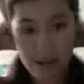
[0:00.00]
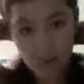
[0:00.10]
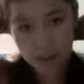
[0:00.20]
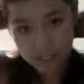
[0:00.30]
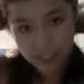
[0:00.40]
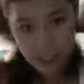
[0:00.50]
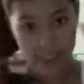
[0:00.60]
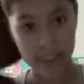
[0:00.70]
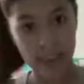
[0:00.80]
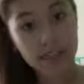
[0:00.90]
they're
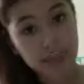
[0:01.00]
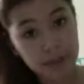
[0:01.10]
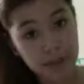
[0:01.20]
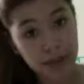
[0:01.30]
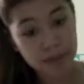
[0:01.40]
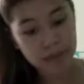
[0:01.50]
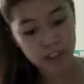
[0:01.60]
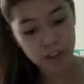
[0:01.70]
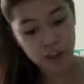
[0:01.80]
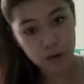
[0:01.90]
selling flip flops
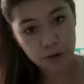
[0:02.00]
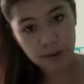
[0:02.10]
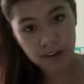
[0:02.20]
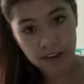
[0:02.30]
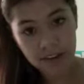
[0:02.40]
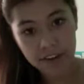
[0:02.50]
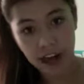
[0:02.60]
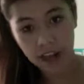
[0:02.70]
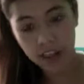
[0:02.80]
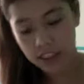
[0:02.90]
two for
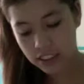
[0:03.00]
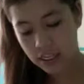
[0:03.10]
$5.